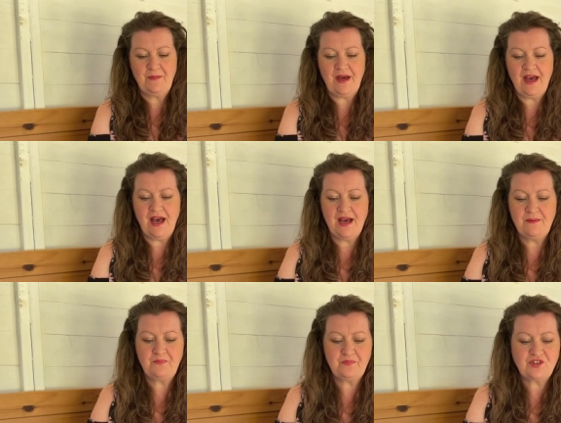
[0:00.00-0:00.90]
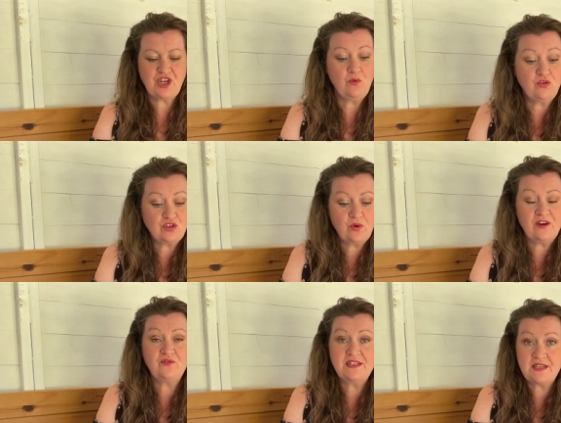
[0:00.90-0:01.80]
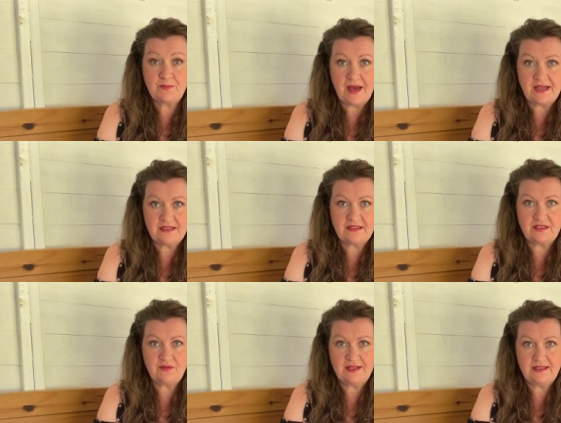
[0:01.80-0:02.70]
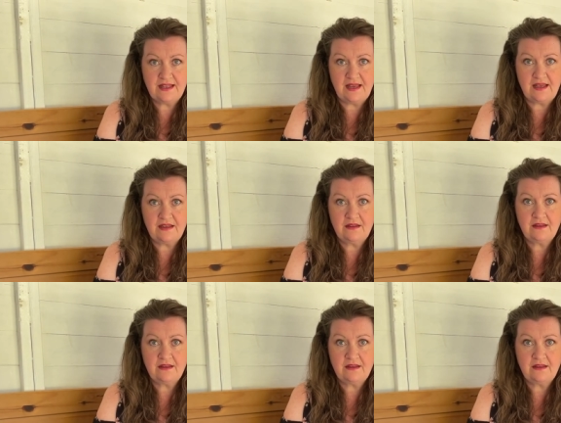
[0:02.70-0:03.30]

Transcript: But um, so all 12 knitting patterns are in there